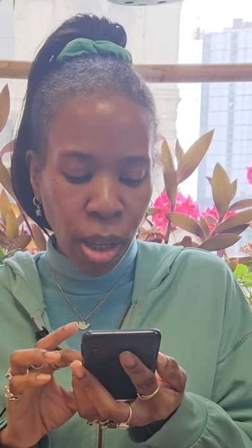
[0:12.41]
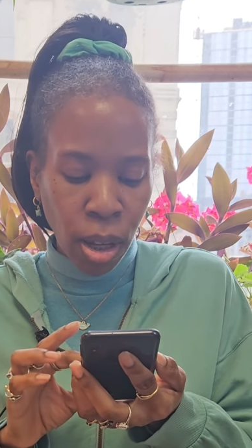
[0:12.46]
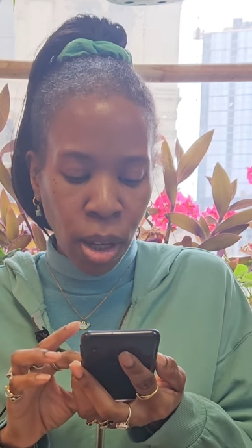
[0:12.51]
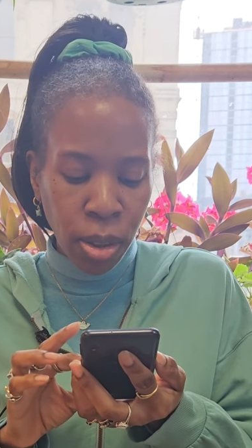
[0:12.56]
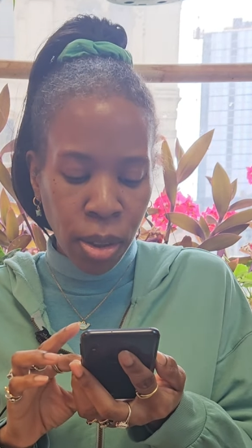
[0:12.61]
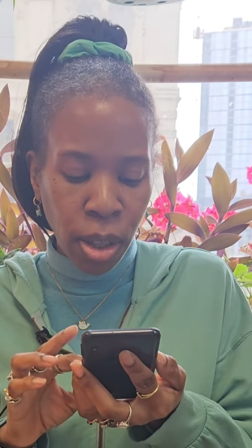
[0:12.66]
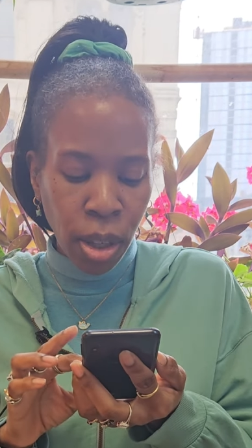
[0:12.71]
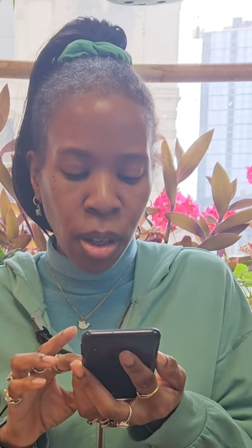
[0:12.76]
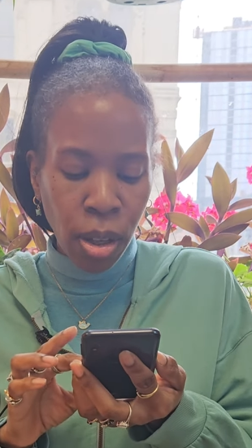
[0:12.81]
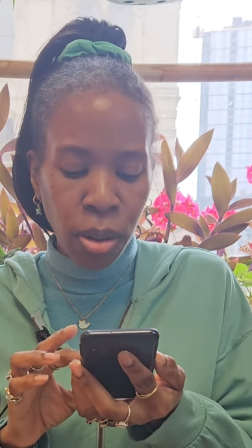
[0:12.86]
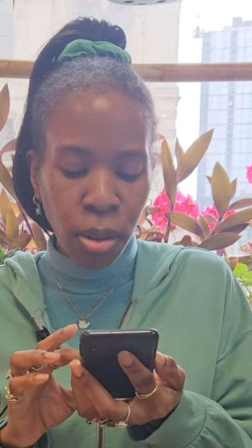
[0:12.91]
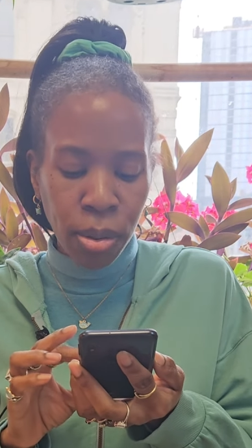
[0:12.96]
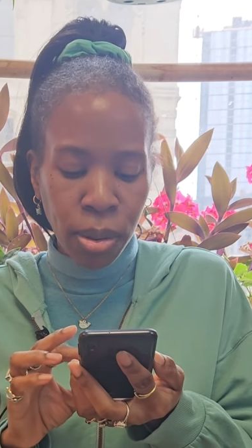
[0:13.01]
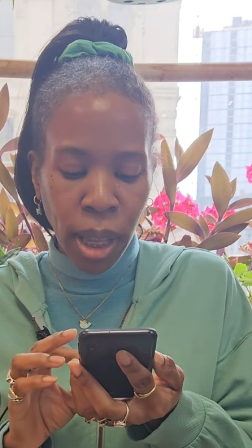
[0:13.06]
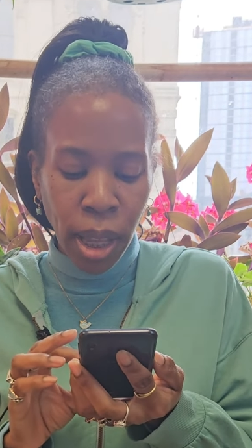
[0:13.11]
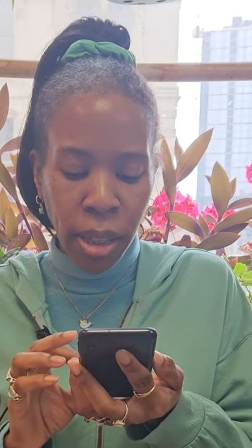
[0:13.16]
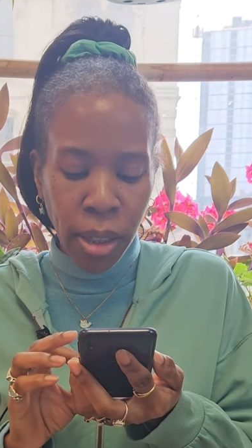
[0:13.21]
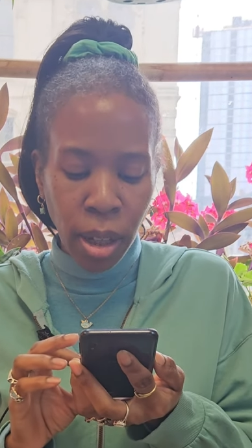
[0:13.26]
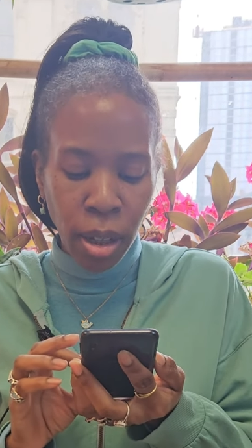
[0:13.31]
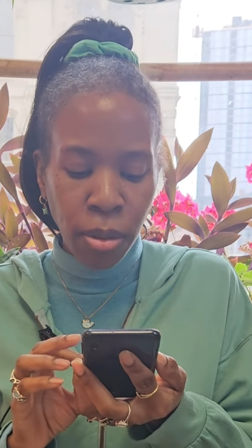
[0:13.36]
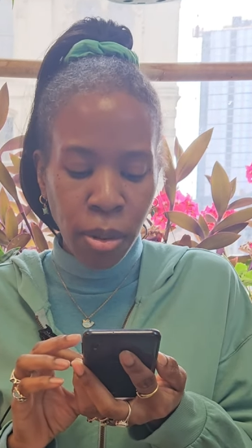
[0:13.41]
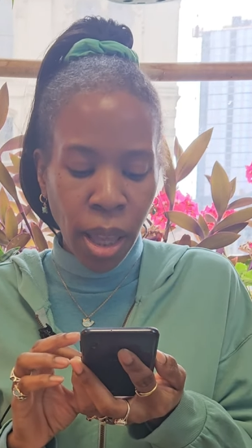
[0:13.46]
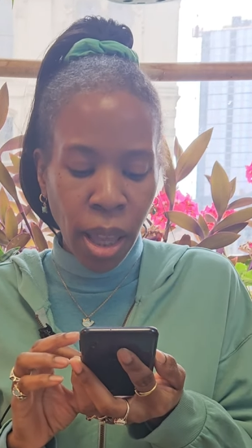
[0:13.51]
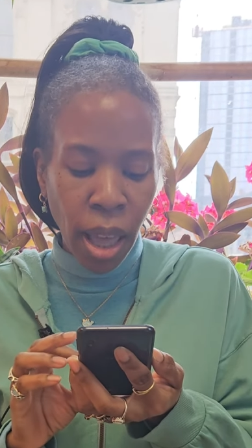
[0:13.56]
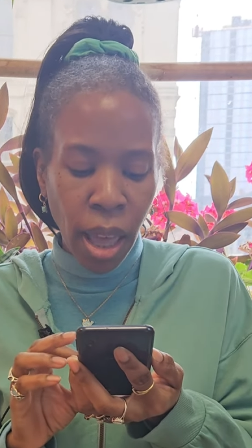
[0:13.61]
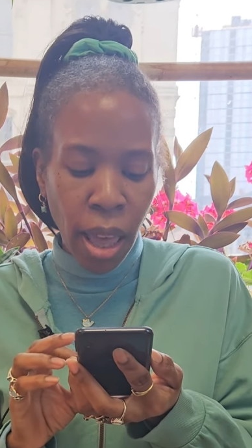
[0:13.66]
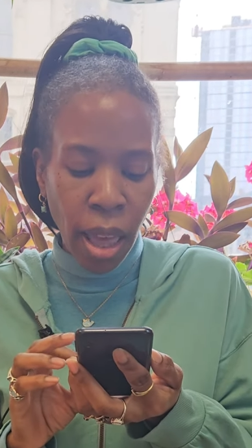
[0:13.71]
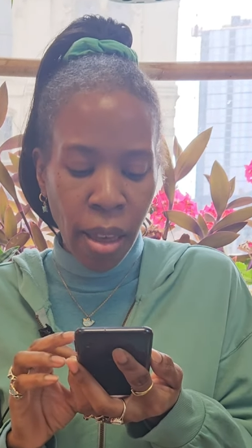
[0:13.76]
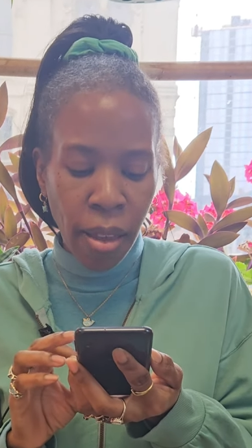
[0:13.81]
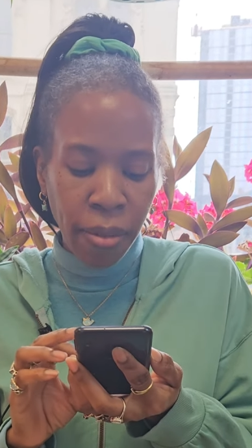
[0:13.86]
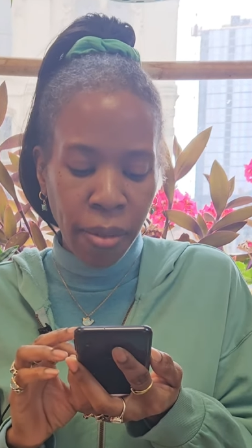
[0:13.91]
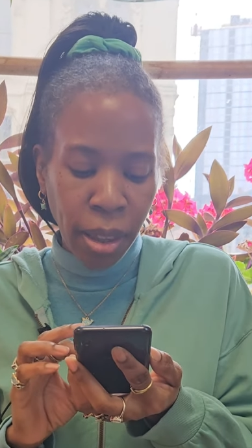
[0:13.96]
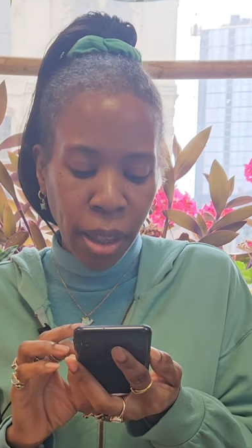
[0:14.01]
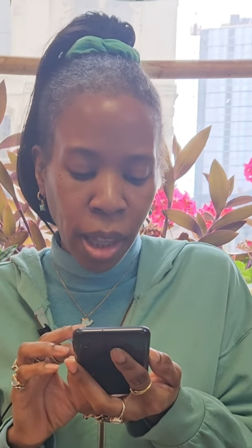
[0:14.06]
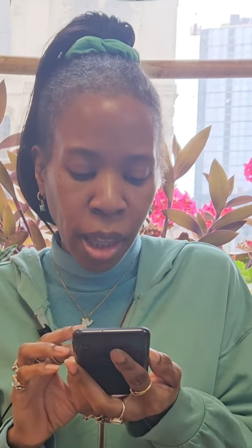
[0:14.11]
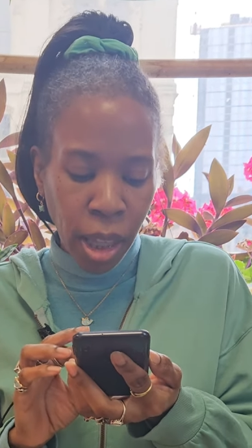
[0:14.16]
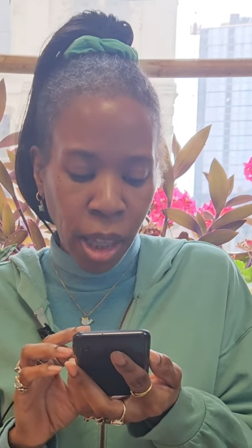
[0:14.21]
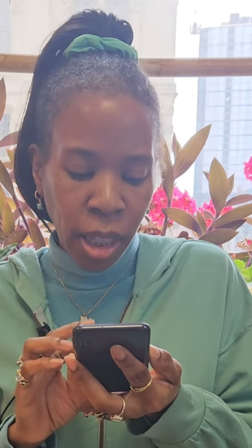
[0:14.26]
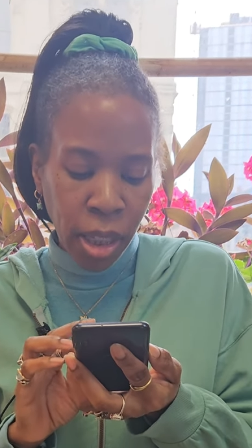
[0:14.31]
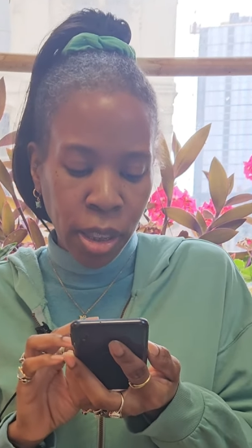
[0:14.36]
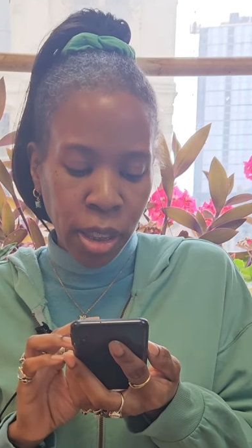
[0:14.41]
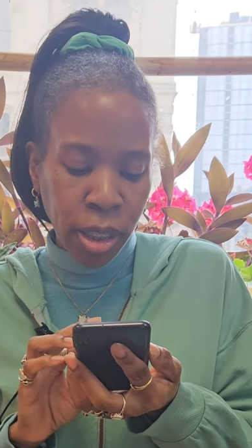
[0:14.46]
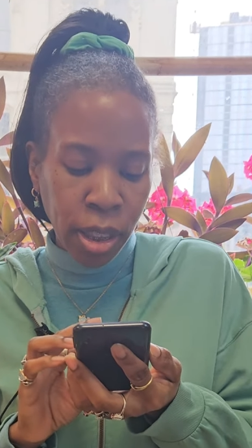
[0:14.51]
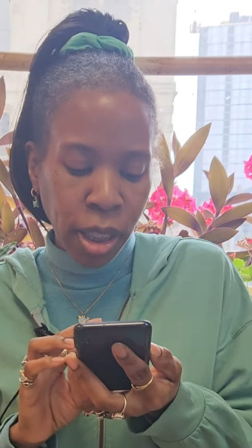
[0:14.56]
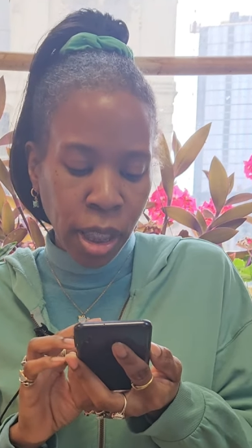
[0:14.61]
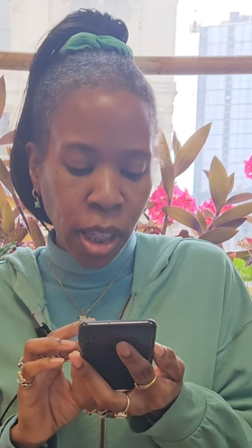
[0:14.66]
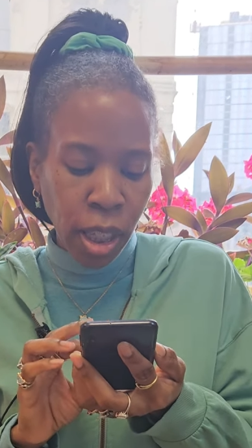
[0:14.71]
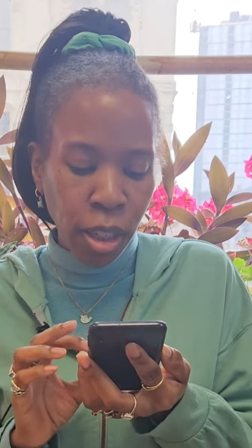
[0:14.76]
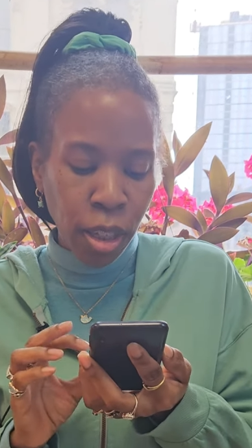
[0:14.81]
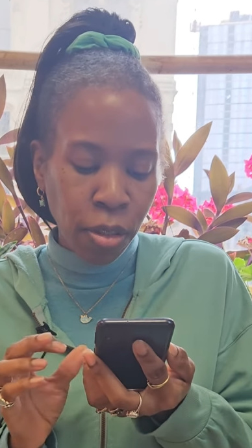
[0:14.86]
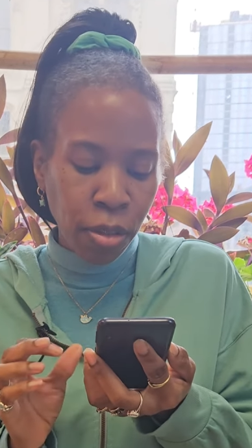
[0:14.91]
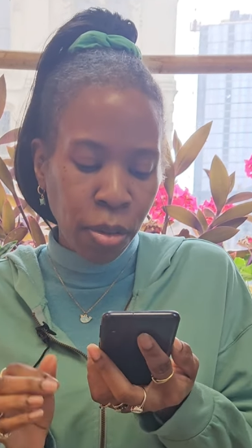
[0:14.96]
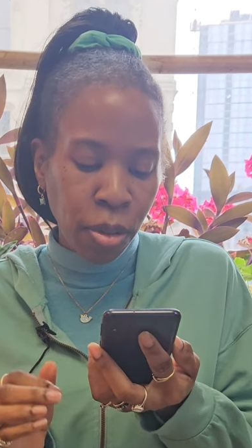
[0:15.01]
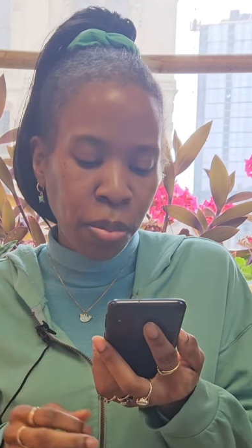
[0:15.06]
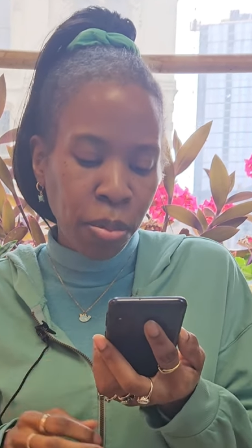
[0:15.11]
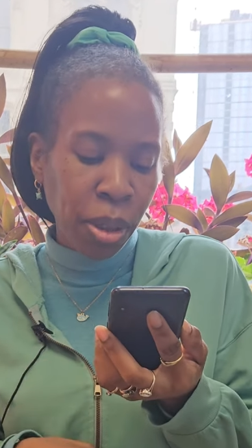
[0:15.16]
although they don't have it to give,